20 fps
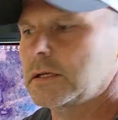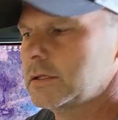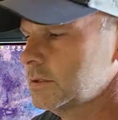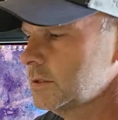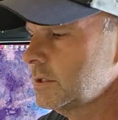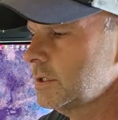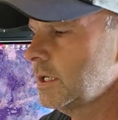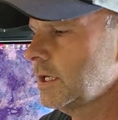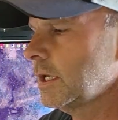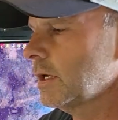
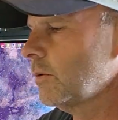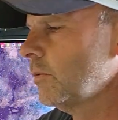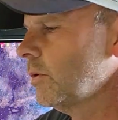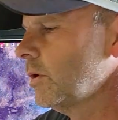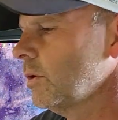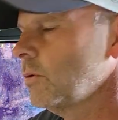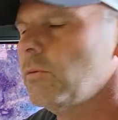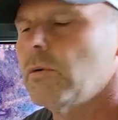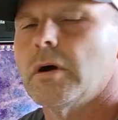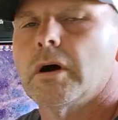Today I
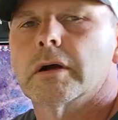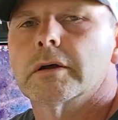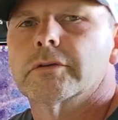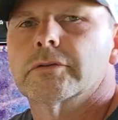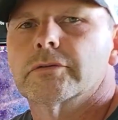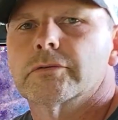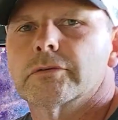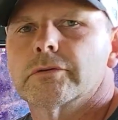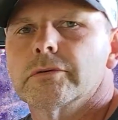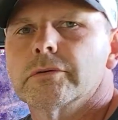want to walk
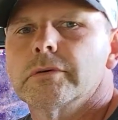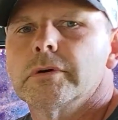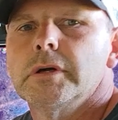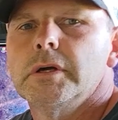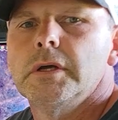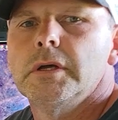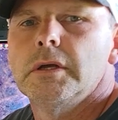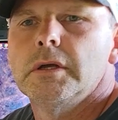through